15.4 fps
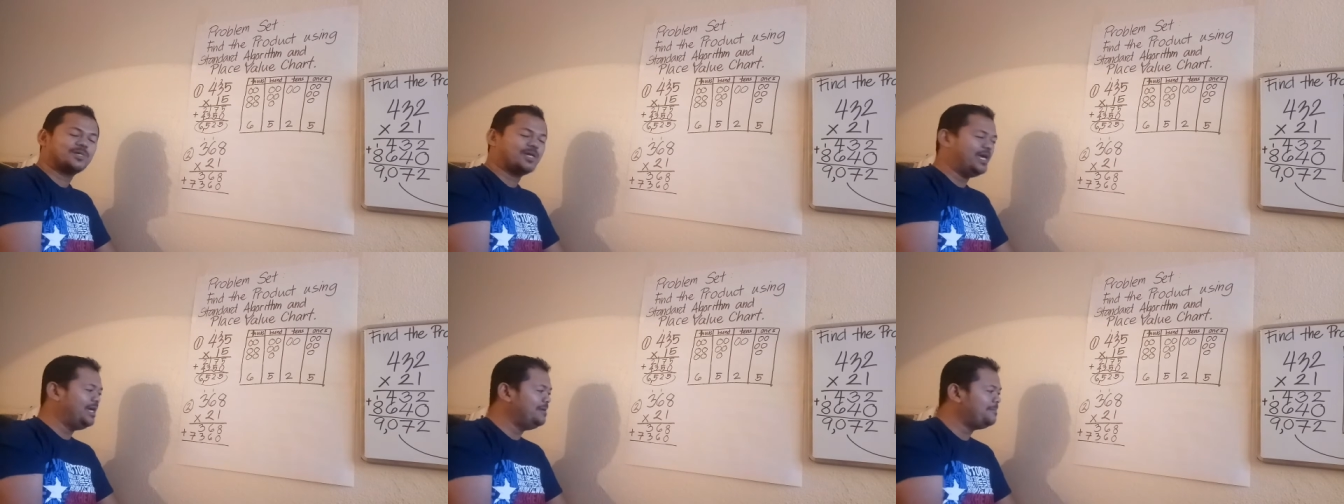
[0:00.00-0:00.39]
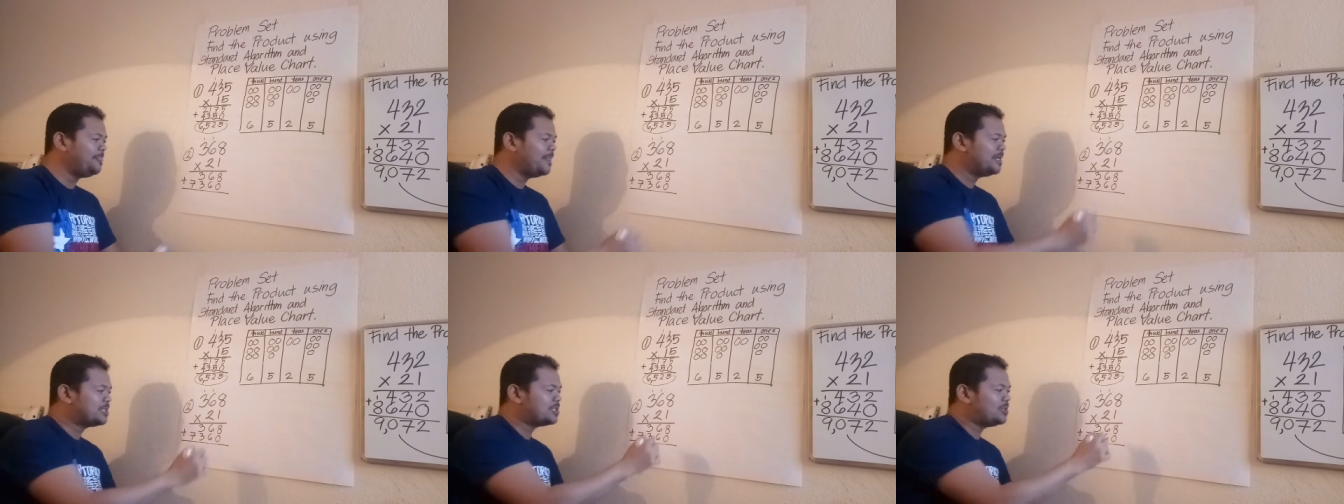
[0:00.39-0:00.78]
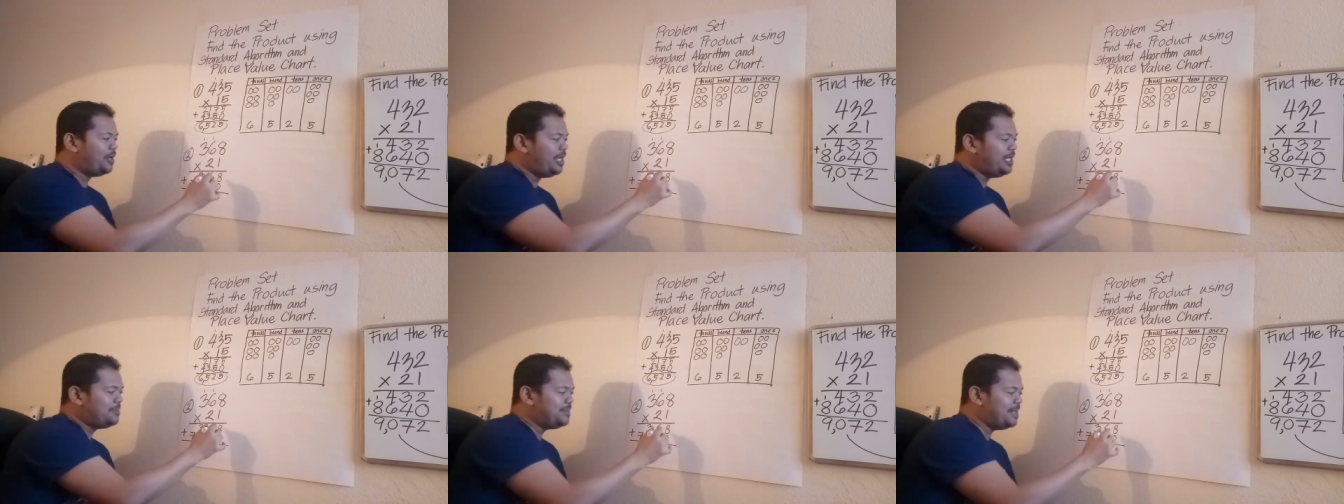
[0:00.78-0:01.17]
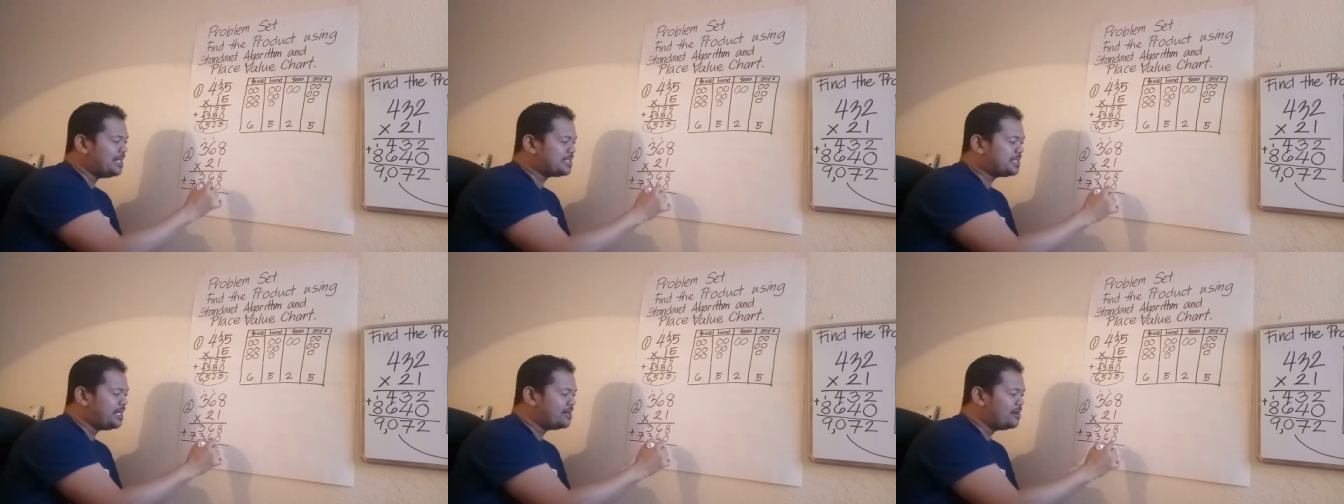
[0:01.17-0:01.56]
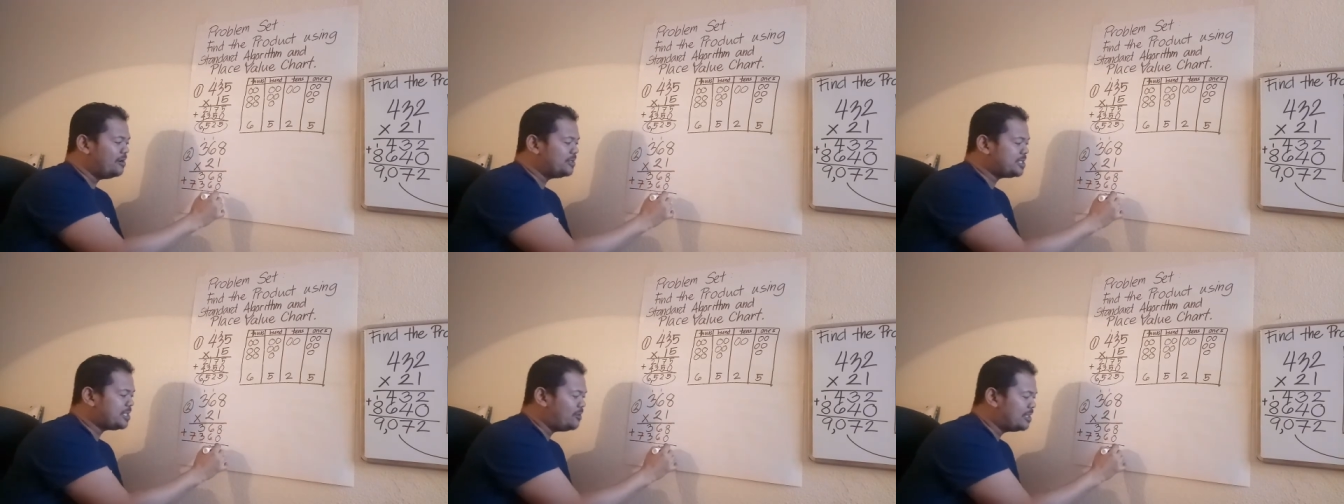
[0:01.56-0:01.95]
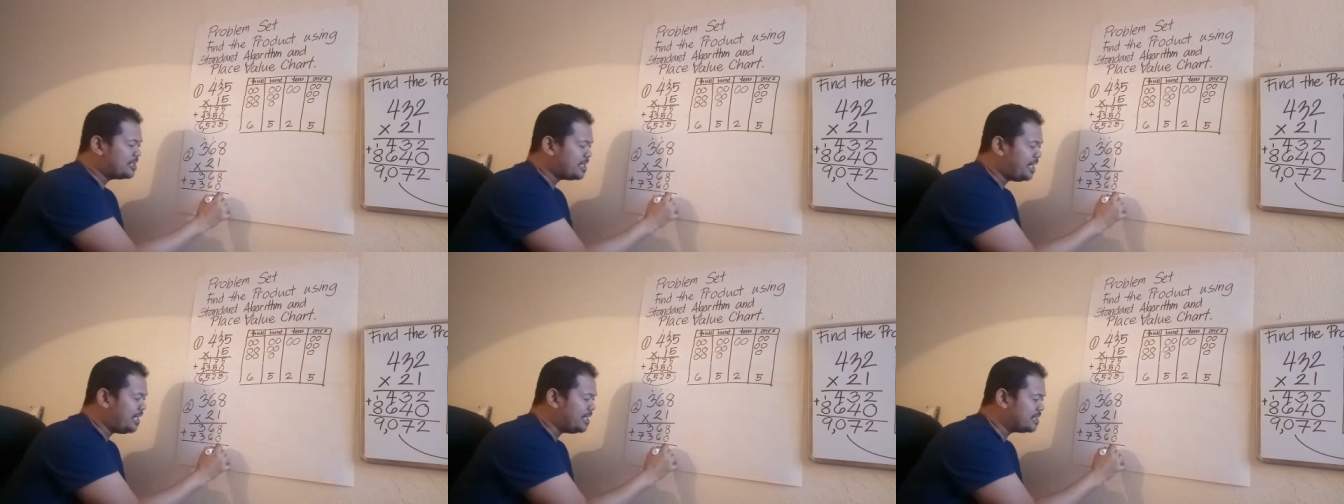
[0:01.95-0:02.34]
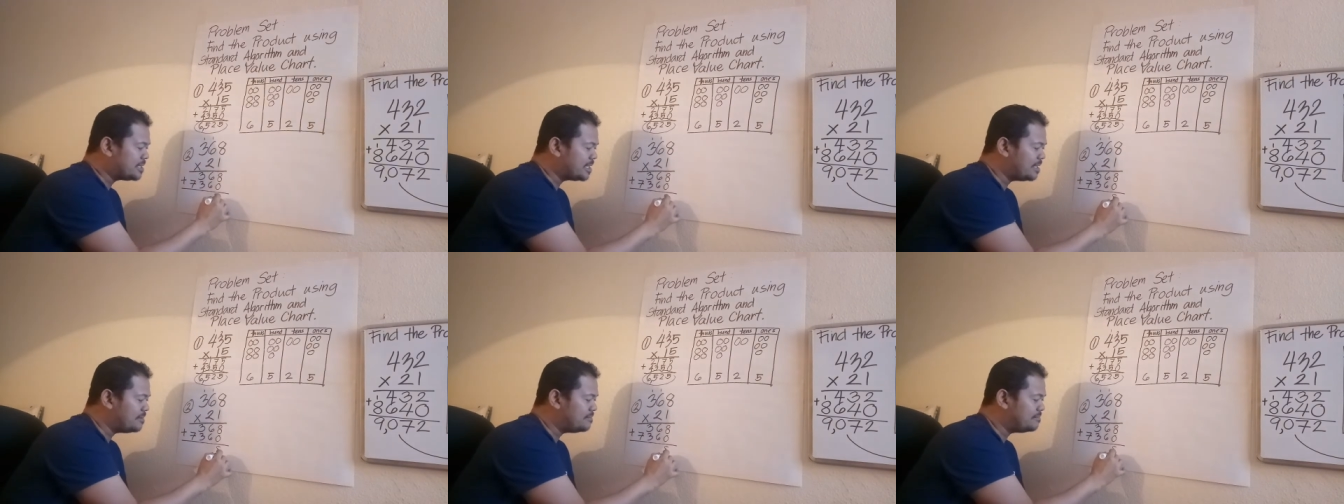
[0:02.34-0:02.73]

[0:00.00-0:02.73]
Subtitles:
Okay? So 8 plus 0 is equals 8.